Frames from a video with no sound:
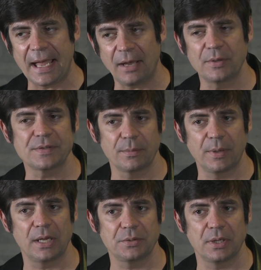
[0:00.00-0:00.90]
How is the
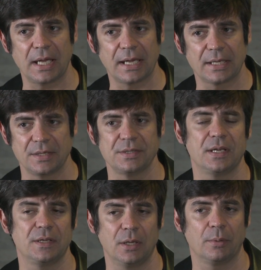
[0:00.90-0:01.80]
Patriot Act
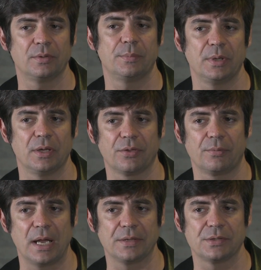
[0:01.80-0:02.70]
continuing to be a
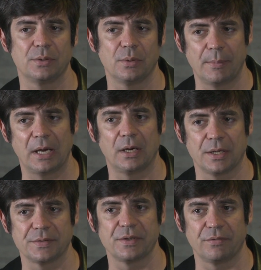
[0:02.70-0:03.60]
threat to
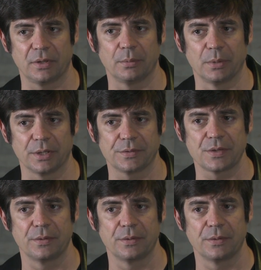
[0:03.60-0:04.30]
American civil liberties?